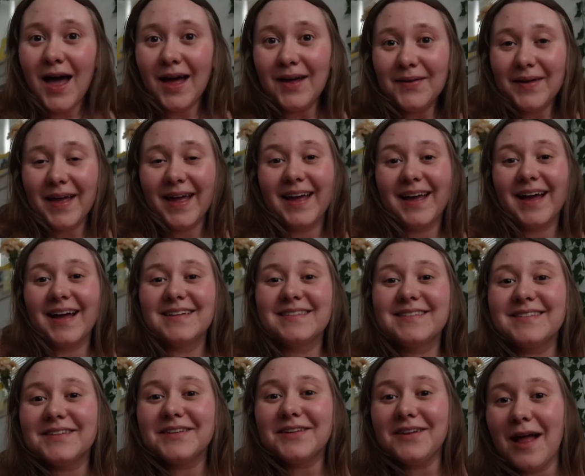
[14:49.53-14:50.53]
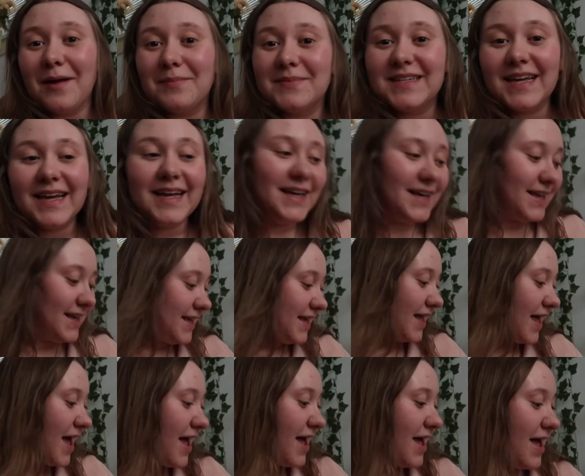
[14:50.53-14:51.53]
Okay guys, little update.
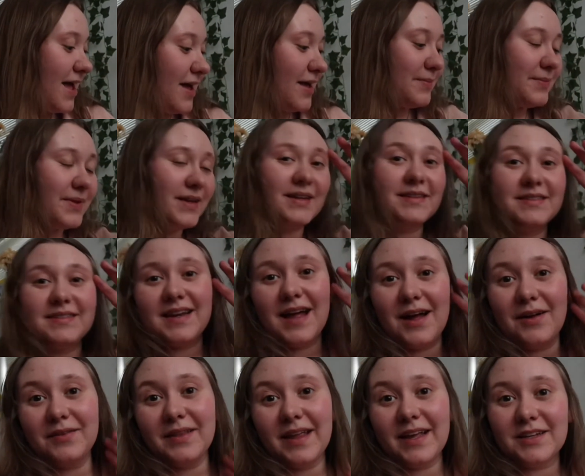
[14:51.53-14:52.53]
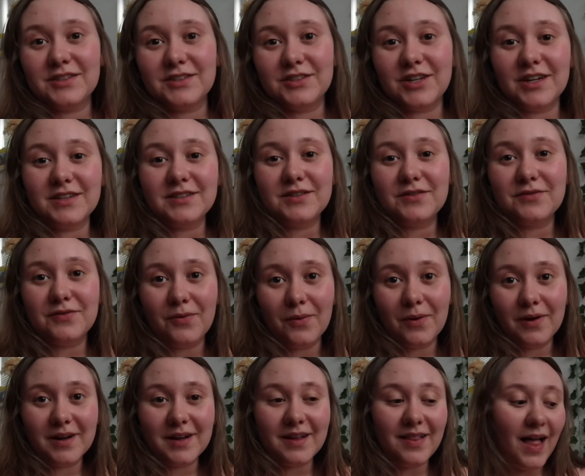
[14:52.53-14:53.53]
It is now like just
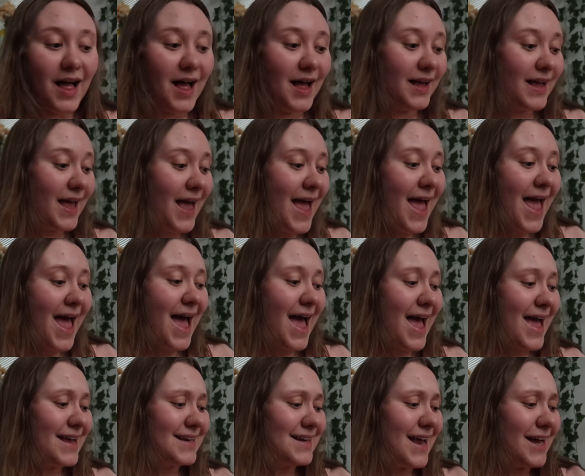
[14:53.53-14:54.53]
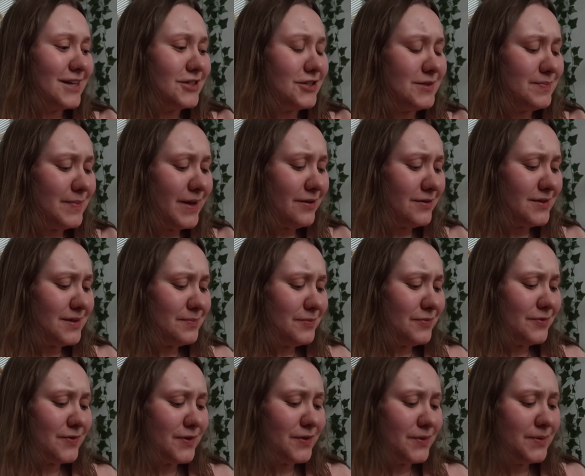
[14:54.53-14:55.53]
4 o'clock and I just made some
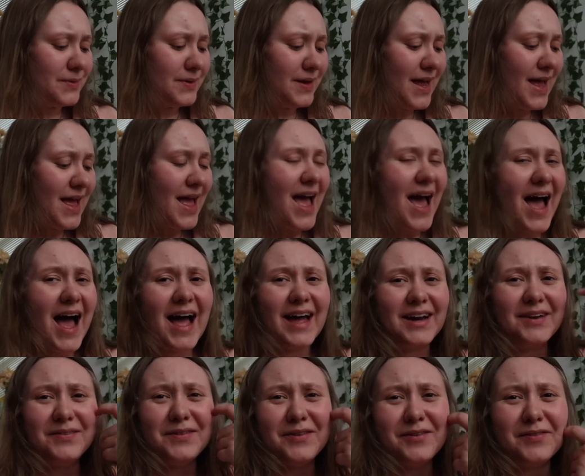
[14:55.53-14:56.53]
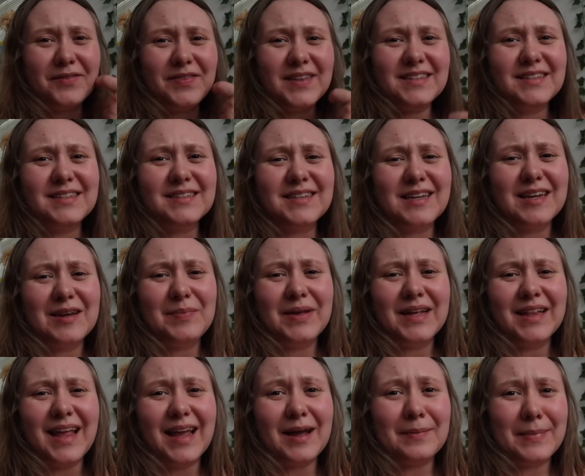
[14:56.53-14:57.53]
food. I don't know if this is gonna
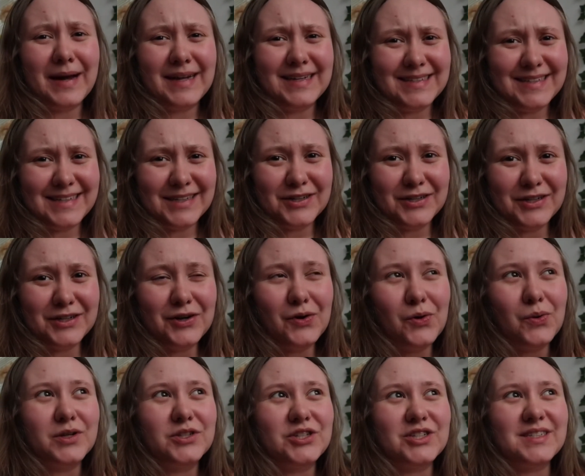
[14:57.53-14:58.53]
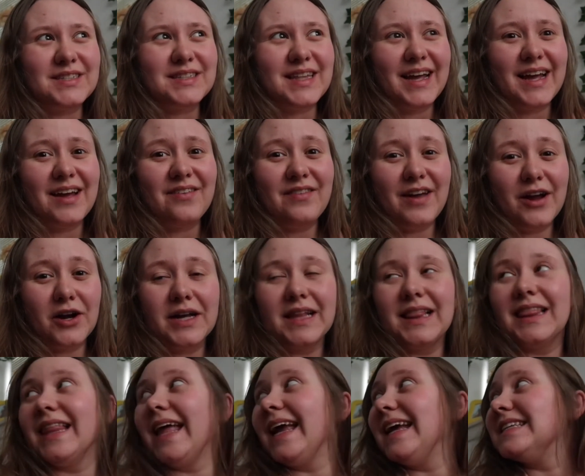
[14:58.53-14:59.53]
be like my dinner or just like a very
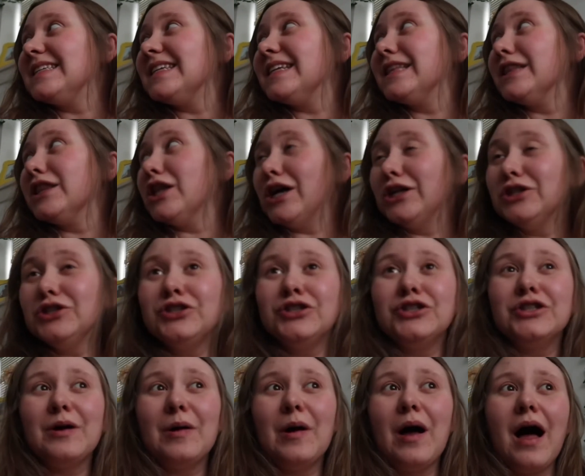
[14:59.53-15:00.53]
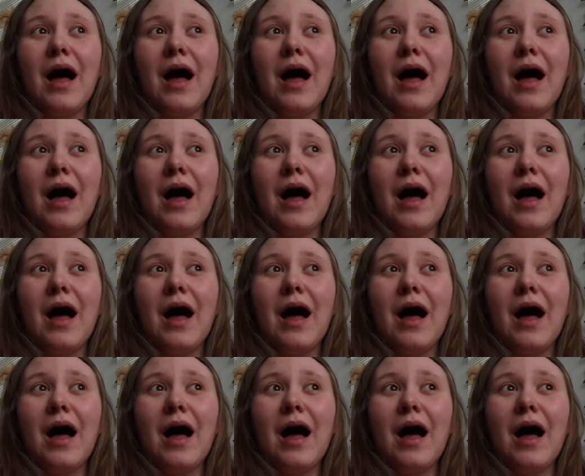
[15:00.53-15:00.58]
late lunch,